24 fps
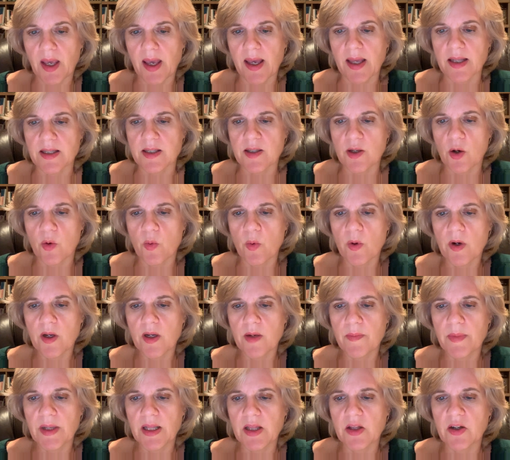And so we're going
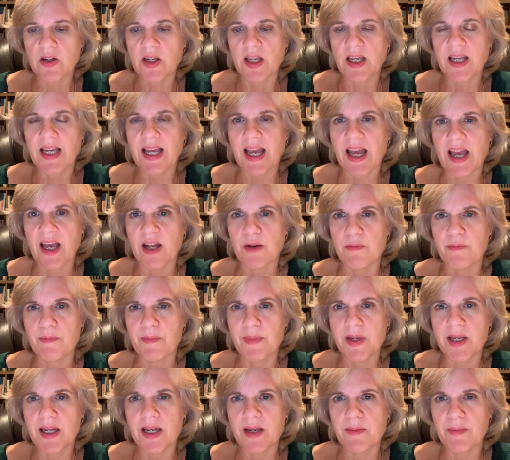to be looking at
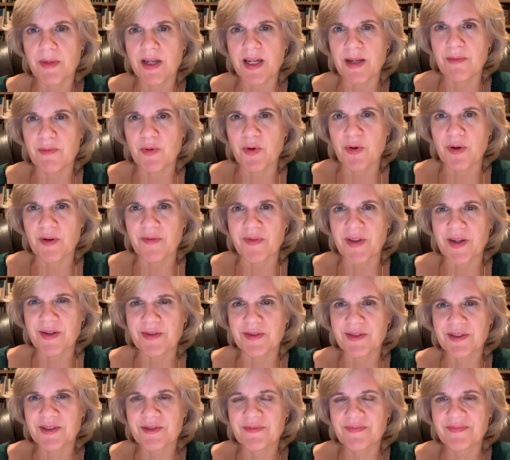many, many more of
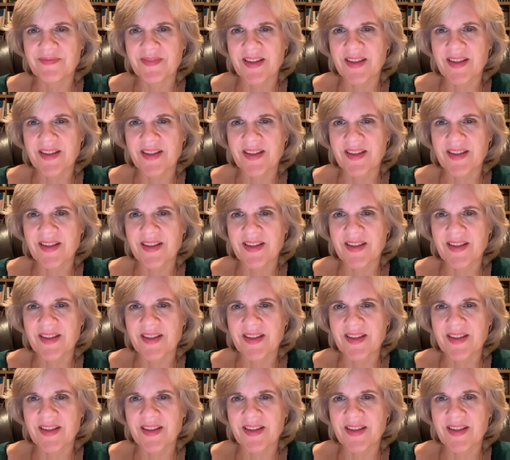those.